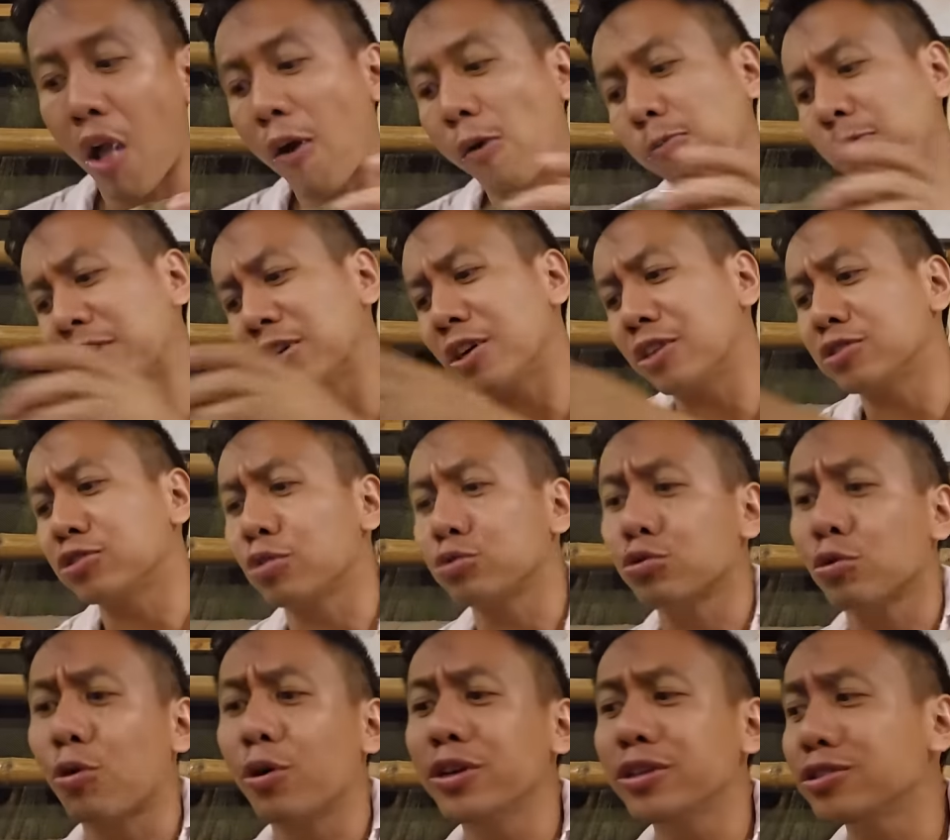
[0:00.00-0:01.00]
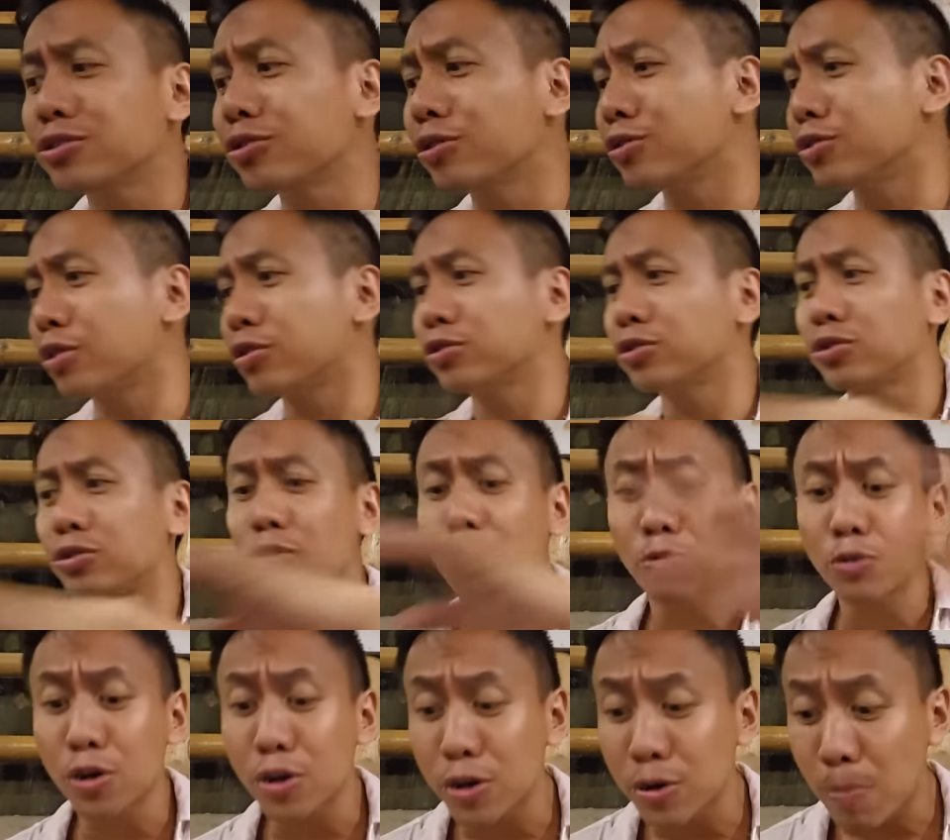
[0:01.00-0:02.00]
Oh my gosh, those oysters are so
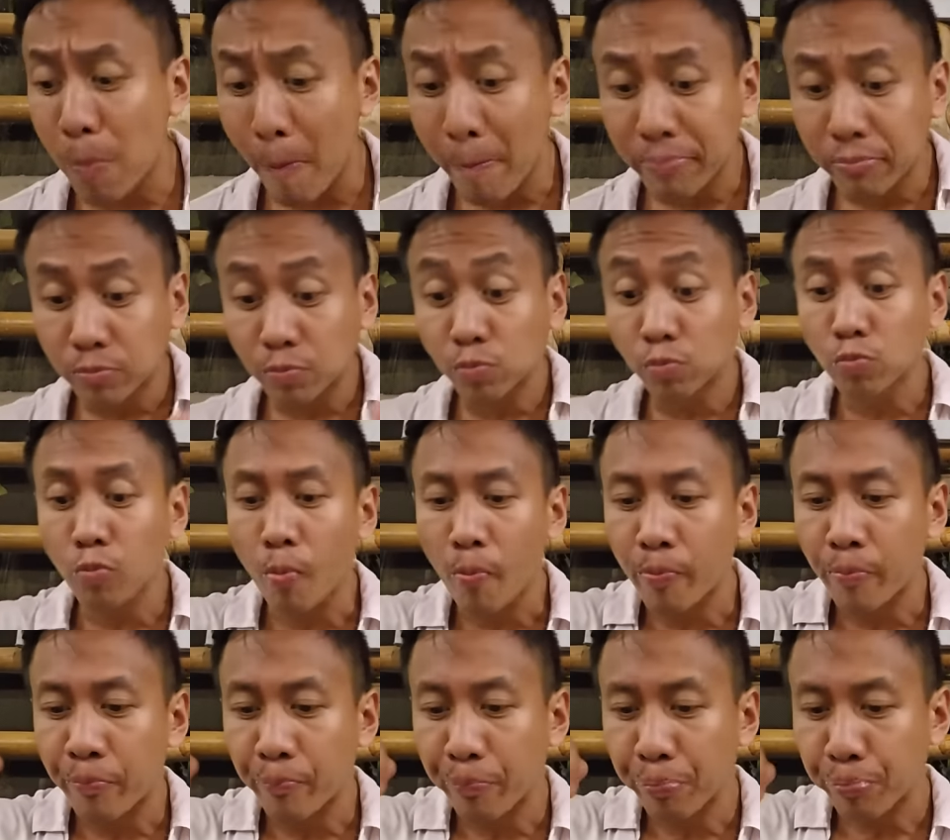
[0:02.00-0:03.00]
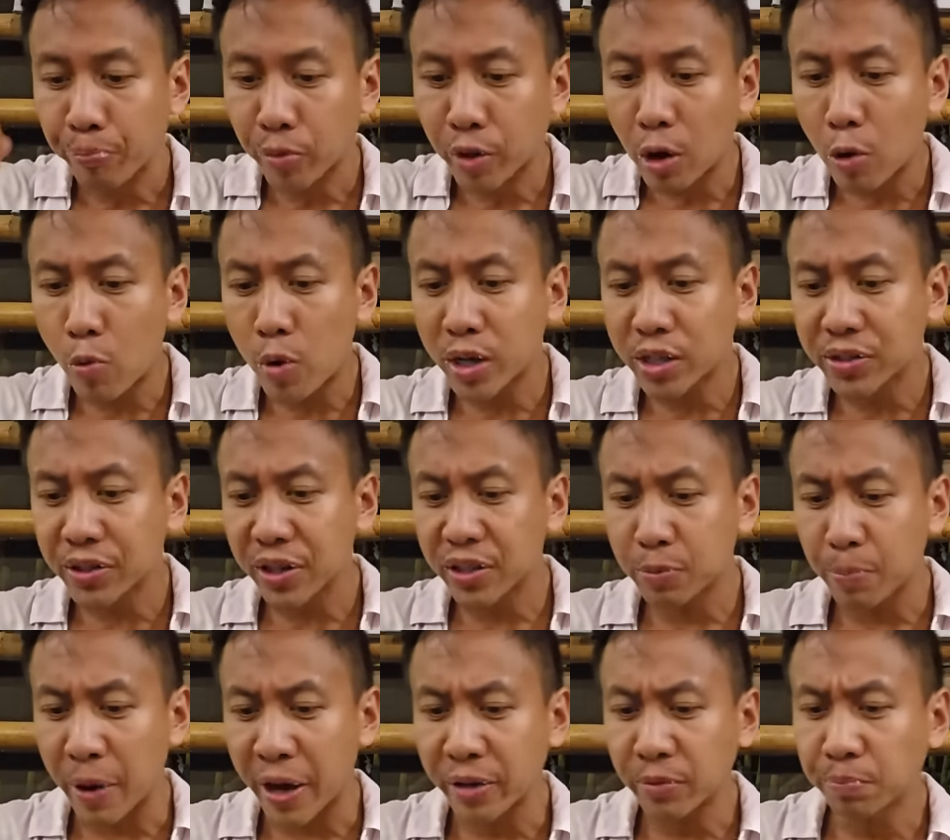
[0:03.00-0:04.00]
good. What is this,
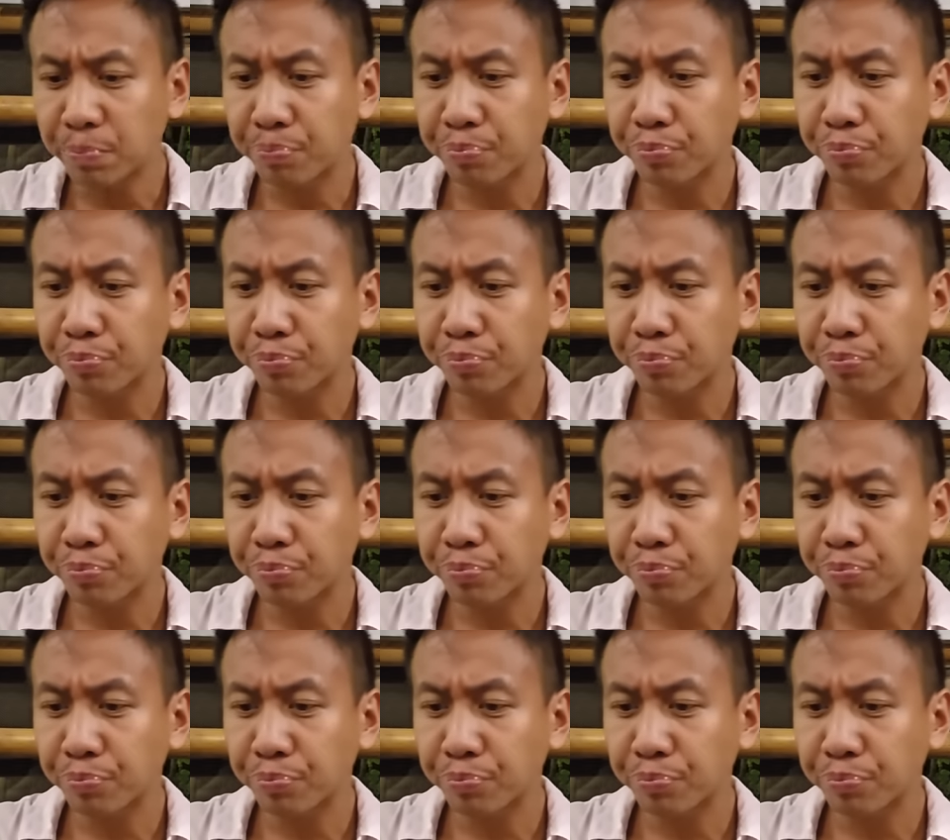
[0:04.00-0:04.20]
Beth?